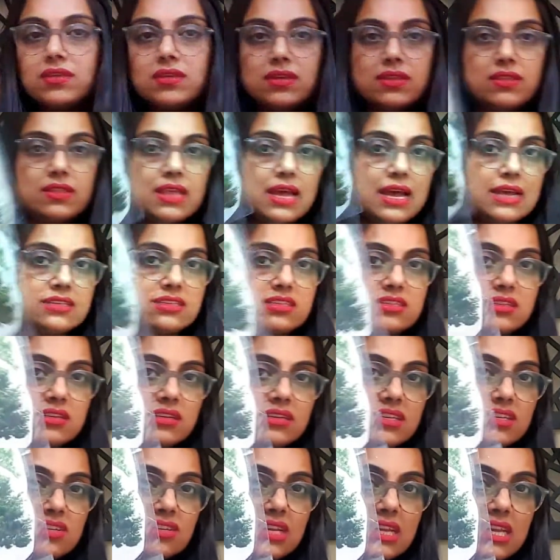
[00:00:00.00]
that's the
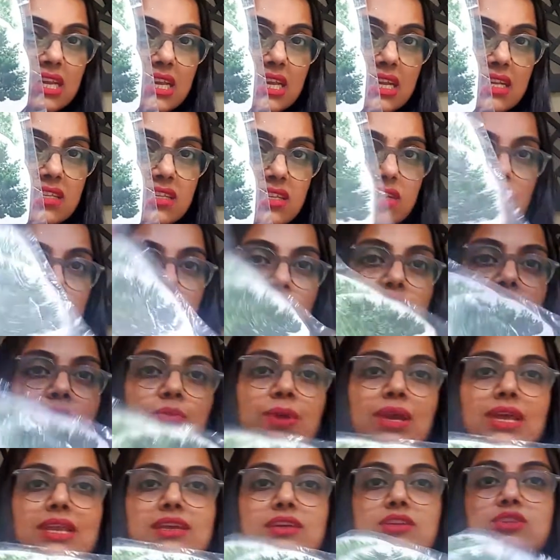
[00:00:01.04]
trees. So the
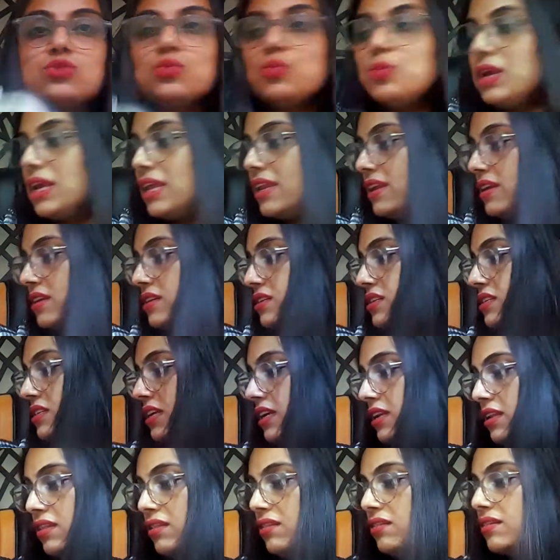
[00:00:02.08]
various variants
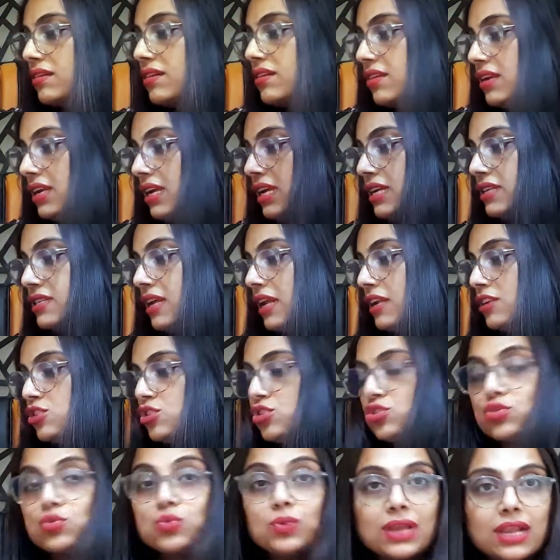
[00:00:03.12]
in the trees, I'll
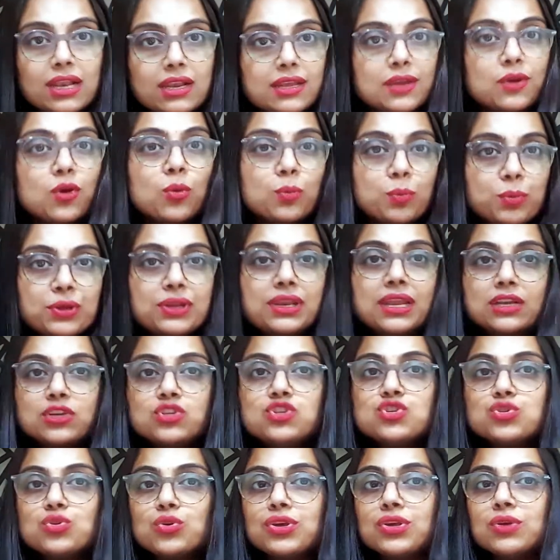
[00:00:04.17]
just quickly open and
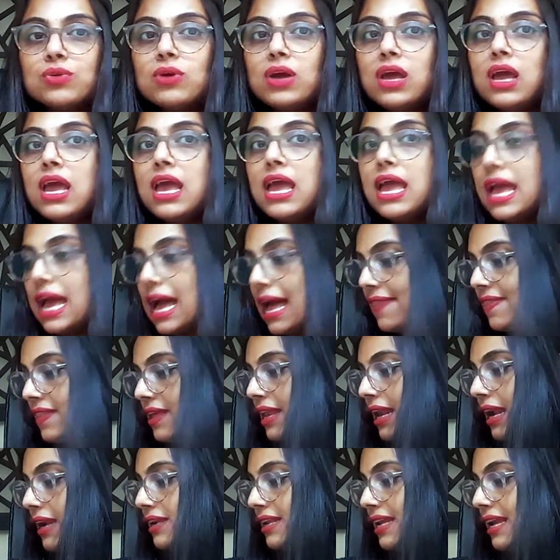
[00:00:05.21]
show you, and then
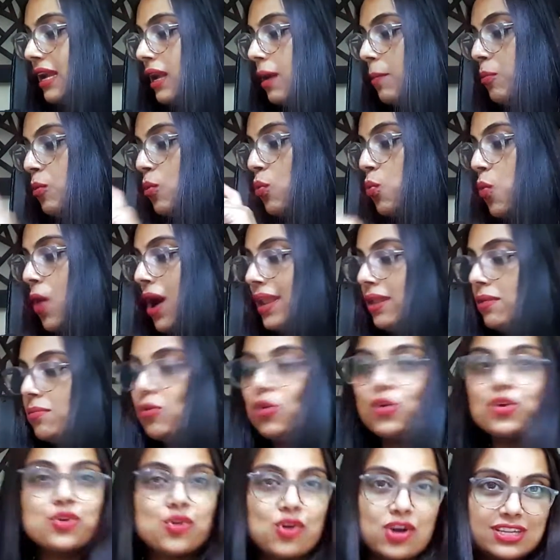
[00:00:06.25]
I'll take up one
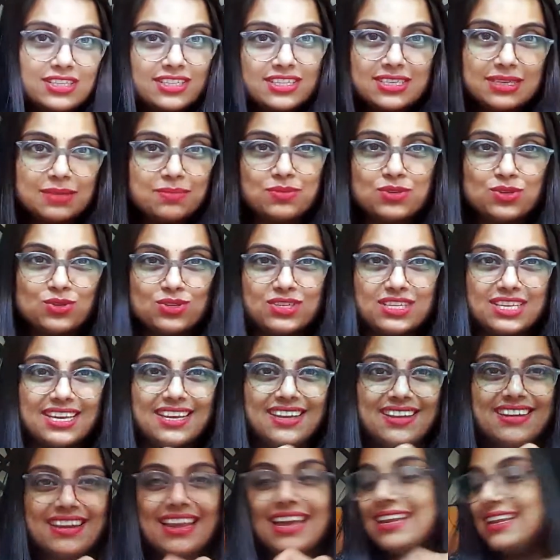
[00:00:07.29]
more concept today,
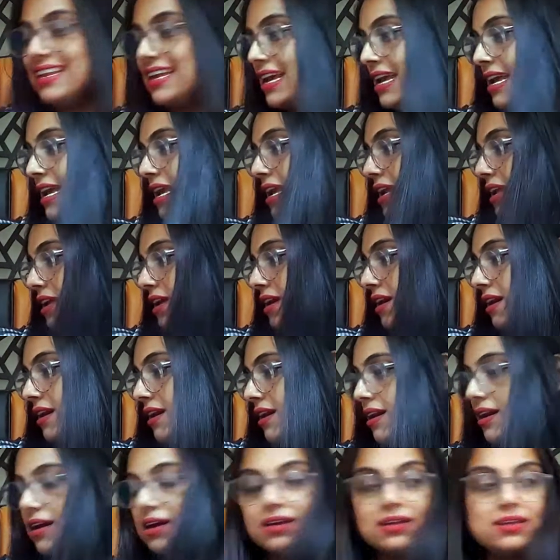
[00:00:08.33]

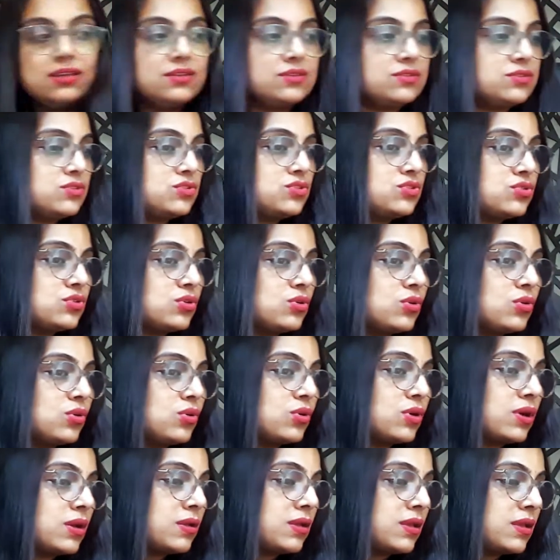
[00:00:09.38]
right?
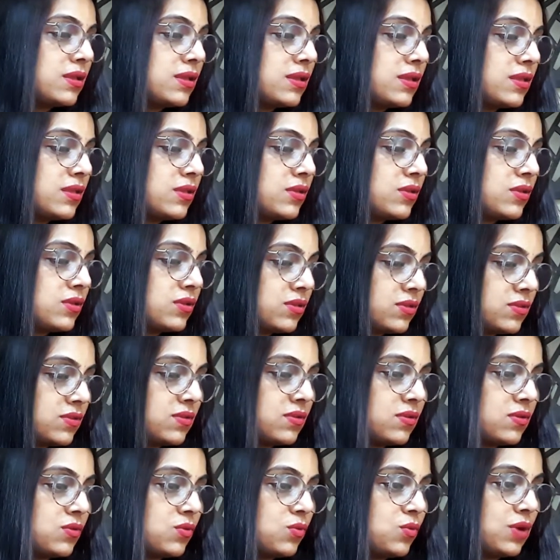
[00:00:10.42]
So
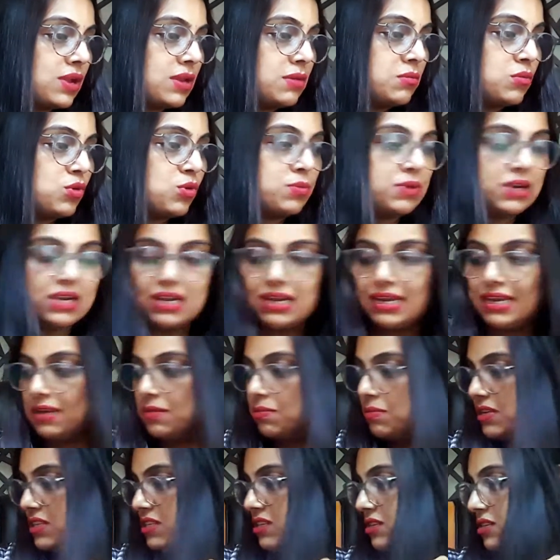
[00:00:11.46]
one moment, let
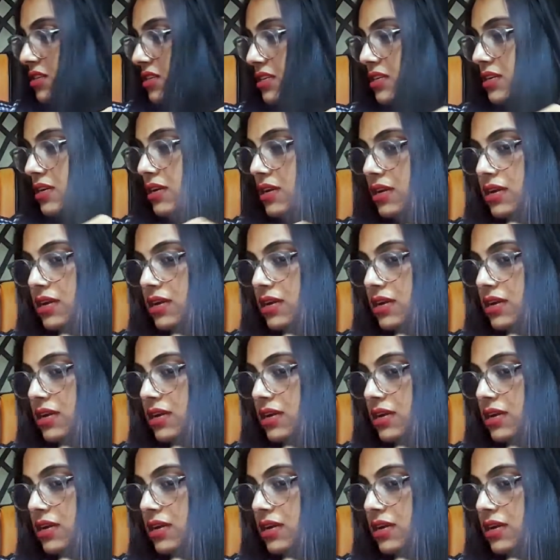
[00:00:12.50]
me just,